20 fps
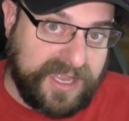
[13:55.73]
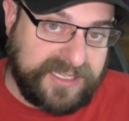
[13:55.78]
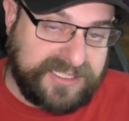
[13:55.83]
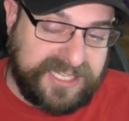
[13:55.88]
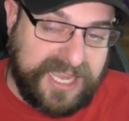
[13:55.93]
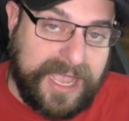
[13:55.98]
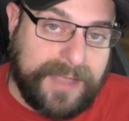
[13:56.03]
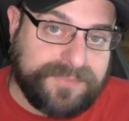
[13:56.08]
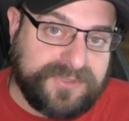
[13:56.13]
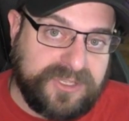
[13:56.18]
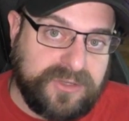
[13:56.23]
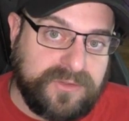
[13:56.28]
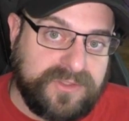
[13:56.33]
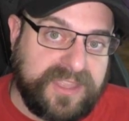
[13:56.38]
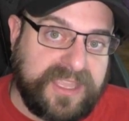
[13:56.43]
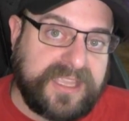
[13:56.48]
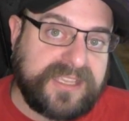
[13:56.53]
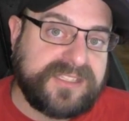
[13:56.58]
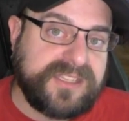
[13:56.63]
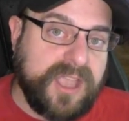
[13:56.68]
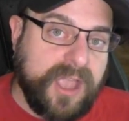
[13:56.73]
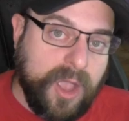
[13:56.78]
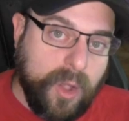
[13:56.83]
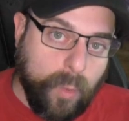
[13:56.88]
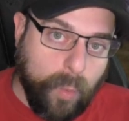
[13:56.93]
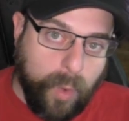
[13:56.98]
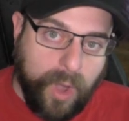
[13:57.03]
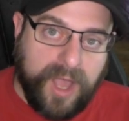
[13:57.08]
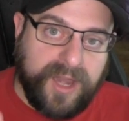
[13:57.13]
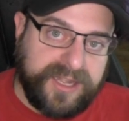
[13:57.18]
top two things.
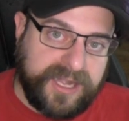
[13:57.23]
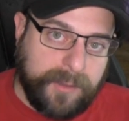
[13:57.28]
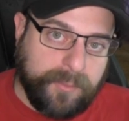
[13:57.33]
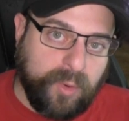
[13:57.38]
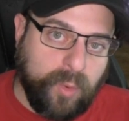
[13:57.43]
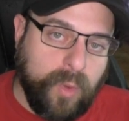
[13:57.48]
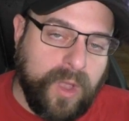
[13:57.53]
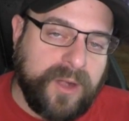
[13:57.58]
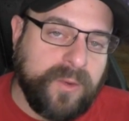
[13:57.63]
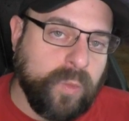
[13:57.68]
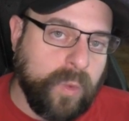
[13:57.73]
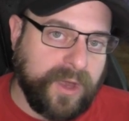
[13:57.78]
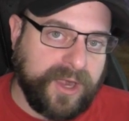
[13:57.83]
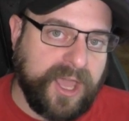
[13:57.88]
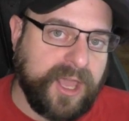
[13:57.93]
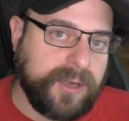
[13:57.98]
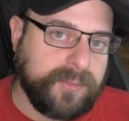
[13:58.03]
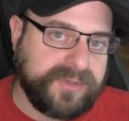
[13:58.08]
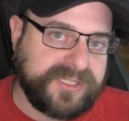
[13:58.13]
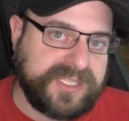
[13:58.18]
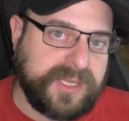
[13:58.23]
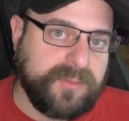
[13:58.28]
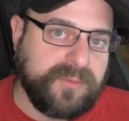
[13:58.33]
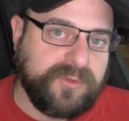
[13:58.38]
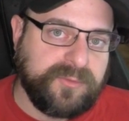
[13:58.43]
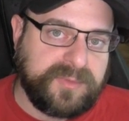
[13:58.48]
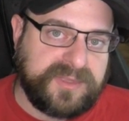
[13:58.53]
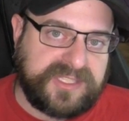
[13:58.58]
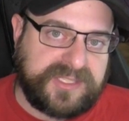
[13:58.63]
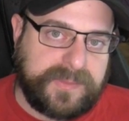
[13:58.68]
Number one, 100%
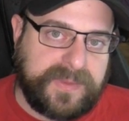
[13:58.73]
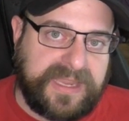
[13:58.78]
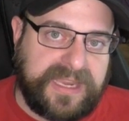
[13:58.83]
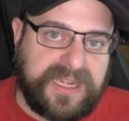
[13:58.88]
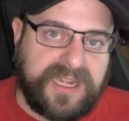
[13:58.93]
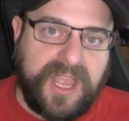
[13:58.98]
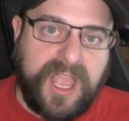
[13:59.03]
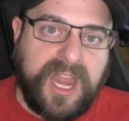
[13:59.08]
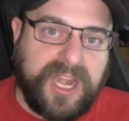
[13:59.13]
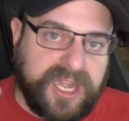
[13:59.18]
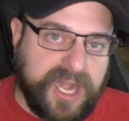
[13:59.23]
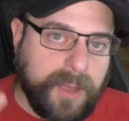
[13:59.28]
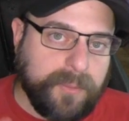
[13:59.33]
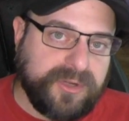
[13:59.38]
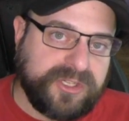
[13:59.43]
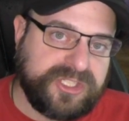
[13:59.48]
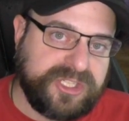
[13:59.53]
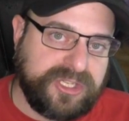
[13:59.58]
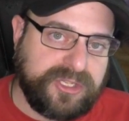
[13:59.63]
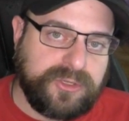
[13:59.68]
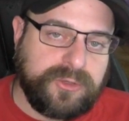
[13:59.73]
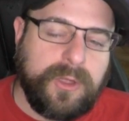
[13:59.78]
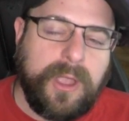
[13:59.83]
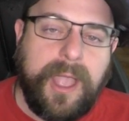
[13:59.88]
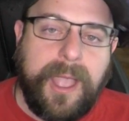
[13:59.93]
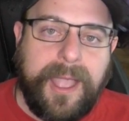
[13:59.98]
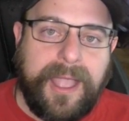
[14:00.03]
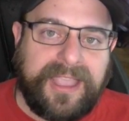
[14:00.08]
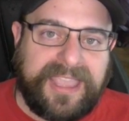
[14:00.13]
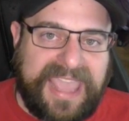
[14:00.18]
movement speed. Number two,
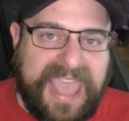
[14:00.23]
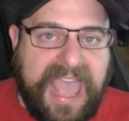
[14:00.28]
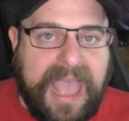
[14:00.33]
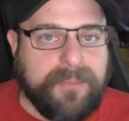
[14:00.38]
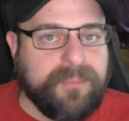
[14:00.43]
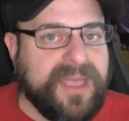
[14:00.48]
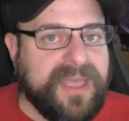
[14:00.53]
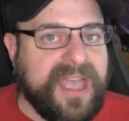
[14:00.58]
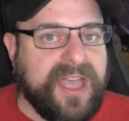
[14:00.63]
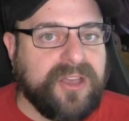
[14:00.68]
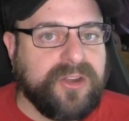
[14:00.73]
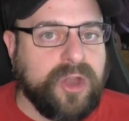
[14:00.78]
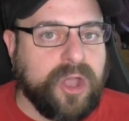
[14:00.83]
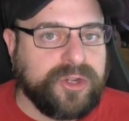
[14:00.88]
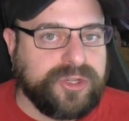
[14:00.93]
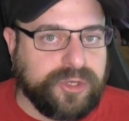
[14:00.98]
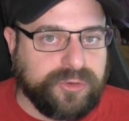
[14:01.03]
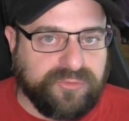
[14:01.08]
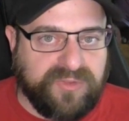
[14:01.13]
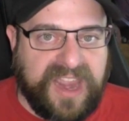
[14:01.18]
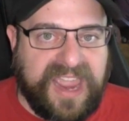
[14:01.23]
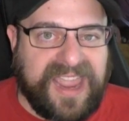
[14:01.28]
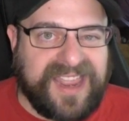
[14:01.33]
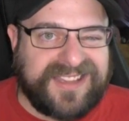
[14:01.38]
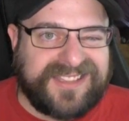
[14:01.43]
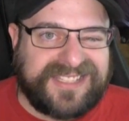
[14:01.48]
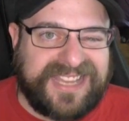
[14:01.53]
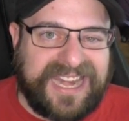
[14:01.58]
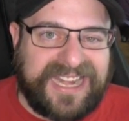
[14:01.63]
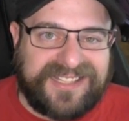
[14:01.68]
cap out on your
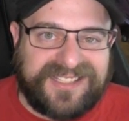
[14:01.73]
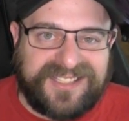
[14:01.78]
ranks. Get it